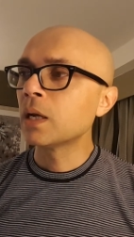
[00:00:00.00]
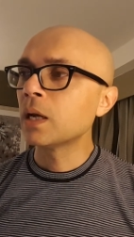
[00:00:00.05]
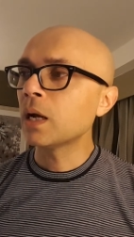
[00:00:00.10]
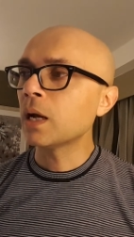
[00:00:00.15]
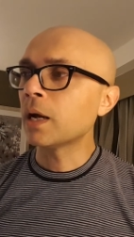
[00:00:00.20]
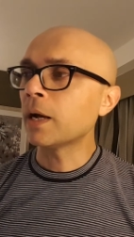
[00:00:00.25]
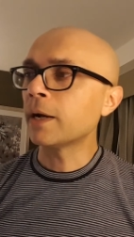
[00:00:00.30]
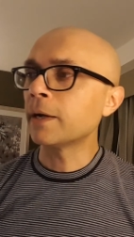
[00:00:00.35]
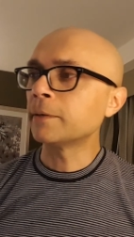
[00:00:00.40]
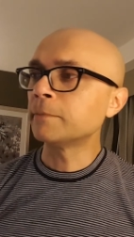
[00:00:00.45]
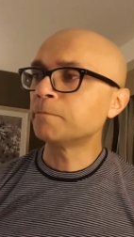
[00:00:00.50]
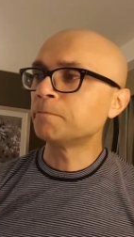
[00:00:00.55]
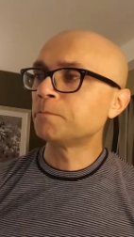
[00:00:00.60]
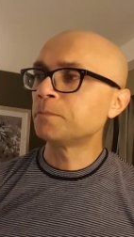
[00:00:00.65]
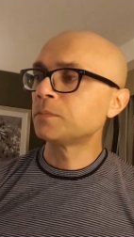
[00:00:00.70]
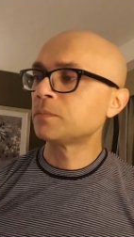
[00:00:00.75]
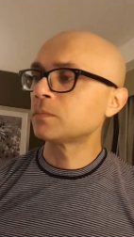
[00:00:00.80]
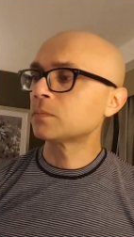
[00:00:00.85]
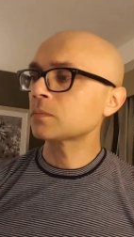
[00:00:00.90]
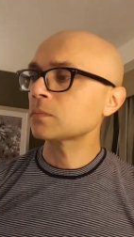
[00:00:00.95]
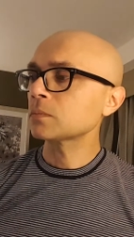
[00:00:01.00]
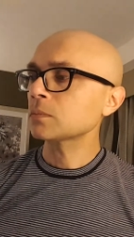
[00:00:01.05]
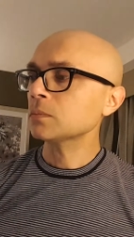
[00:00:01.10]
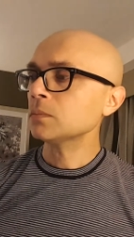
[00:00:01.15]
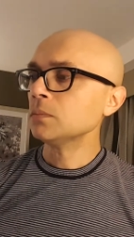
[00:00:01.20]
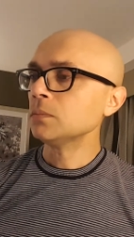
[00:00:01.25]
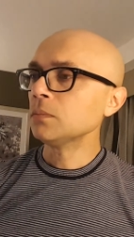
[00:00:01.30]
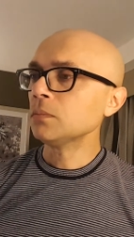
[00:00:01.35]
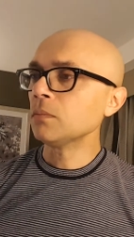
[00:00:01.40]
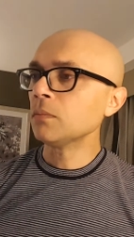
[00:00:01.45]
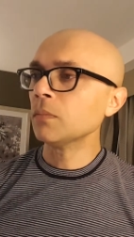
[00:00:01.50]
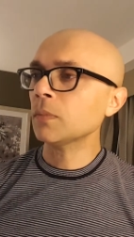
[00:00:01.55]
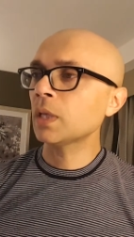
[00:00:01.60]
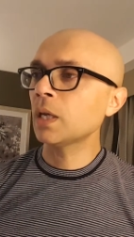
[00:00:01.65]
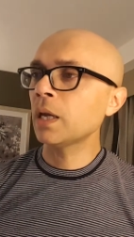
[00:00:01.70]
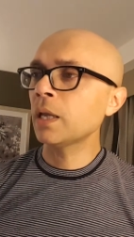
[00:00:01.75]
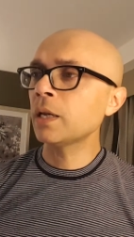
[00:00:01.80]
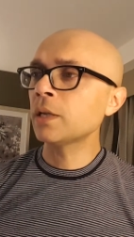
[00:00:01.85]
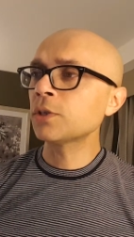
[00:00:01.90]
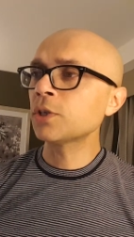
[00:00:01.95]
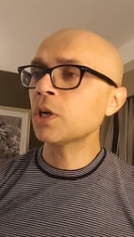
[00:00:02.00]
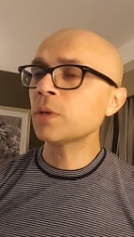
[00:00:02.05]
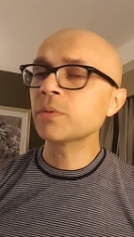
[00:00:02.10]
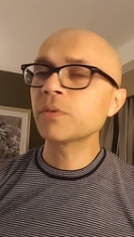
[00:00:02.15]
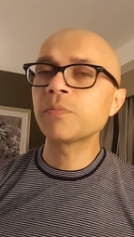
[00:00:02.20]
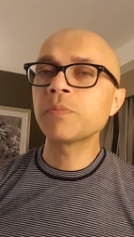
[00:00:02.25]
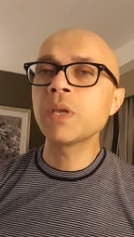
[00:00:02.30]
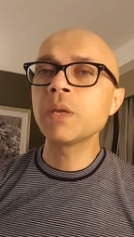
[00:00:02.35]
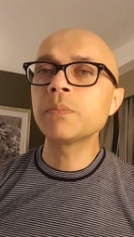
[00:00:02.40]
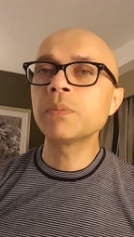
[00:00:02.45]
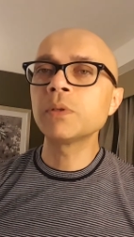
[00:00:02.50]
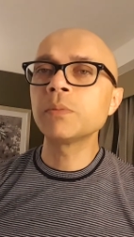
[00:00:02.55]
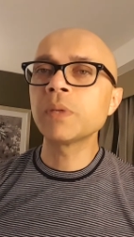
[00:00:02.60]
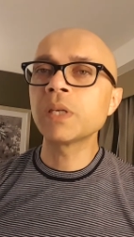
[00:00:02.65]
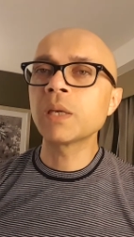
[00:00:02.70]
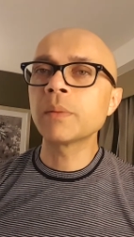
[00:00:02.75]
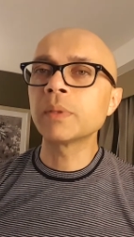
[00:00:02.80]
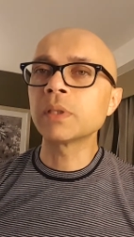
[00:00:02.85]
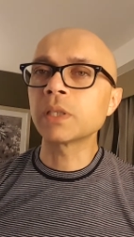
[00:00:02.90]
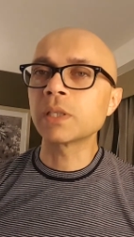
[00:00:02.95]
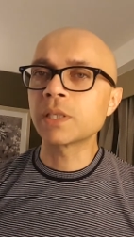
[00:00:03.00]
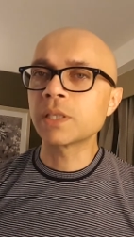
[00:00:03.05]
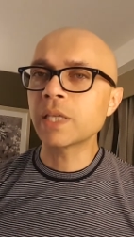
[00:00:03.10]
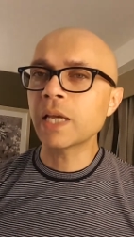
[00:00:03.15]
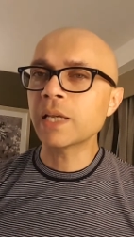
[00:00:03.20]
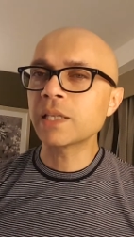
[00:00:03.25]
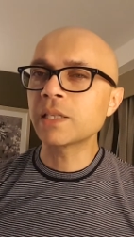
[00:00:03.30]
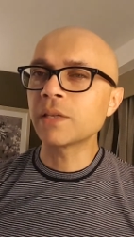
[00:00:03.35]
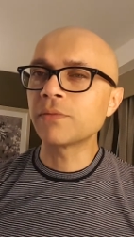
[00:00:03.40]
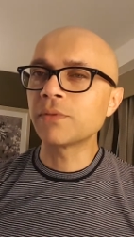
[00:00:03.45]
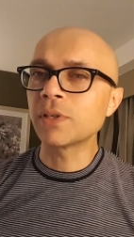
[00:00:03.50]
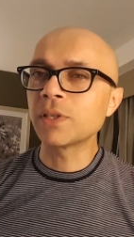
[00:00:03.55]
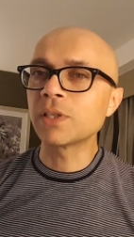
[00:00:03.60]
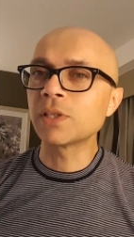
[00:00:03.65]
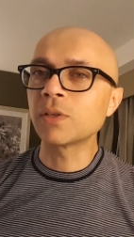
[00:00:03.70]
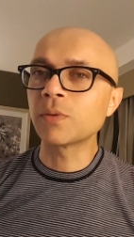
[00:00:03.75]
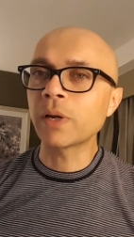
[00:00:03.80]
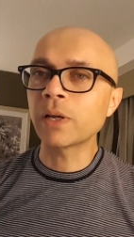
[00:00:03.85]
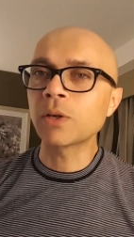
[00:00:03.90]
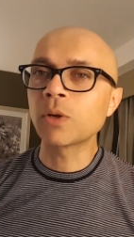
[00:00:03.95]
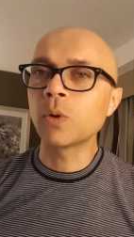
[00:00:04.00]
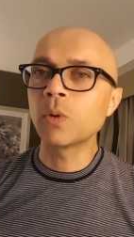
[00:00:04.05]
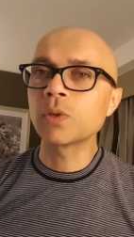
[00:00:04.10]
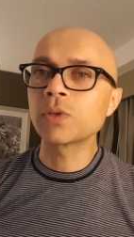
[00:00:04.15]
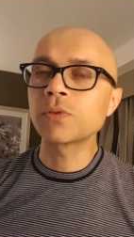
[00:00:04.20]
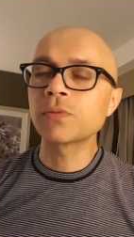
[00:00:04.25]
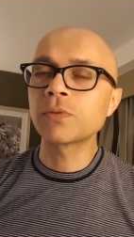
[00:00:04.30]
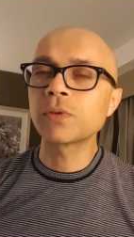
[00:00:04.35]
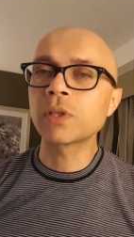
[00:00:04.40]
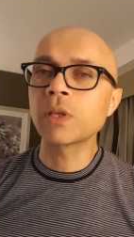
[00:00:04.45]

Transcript: And in terms of people being able to assess if this is the right course for